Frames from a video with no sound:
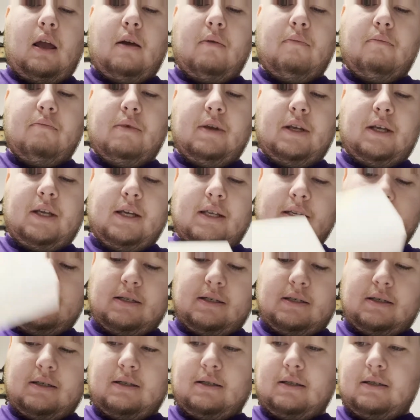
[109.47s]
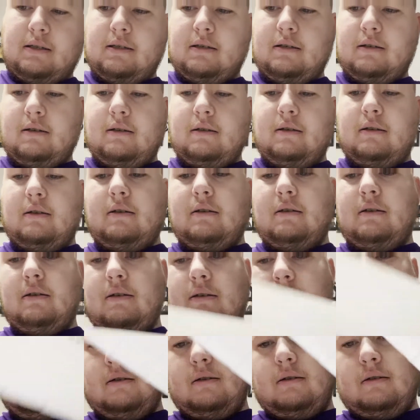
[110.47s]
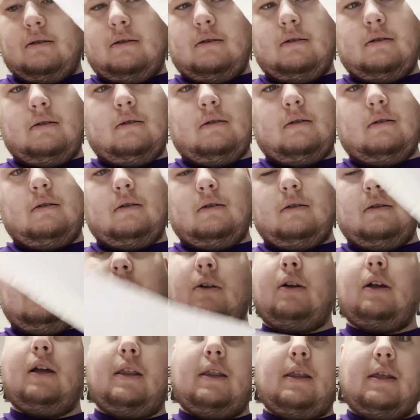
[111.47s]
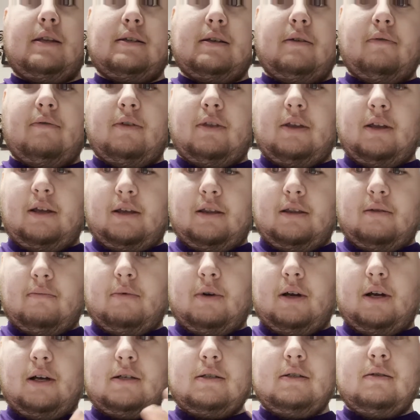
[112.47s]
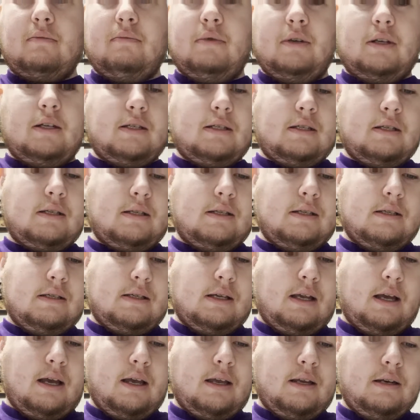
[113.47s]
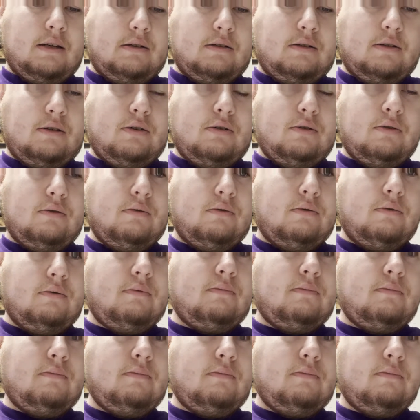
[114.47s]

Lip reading: because it's... Okay, that's everything in the box. Because it's designed to